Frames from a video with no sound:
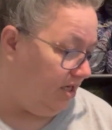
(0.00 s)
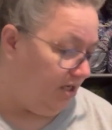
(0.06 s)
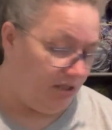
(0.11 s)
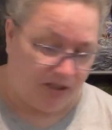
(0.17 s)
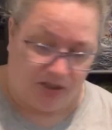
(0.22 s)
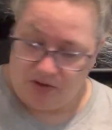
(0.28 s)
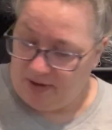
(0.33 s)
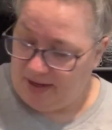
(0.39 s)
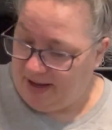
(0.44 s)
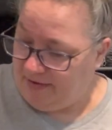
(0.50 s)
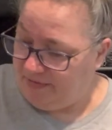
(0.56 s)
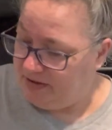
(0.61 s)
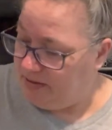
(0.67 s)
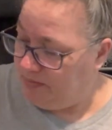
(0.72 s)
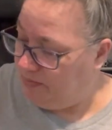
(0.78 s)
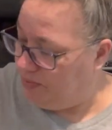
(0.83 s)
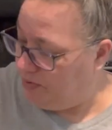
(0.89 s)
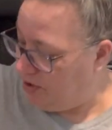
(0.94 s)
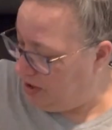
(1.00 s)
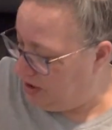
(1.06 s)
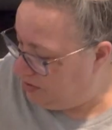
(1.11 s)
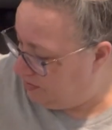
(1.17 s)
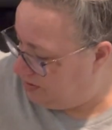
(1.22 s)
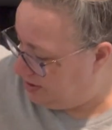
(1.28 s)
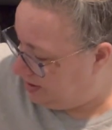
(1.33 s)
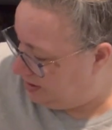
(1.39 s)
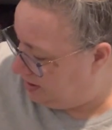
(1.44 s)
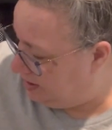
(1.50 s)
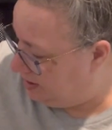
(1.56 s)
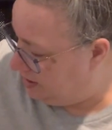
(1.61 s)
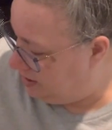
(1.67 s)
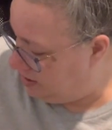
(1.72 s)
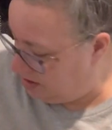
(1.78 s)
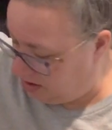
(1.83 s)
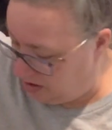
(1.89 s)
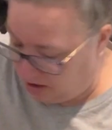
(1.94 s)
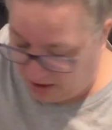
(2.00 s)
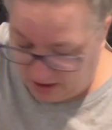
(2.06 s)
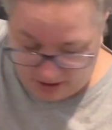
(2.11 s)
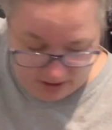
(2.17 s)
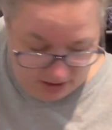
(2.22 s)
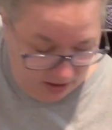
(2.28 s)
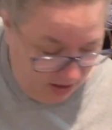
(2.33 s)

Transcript: So I have some progress on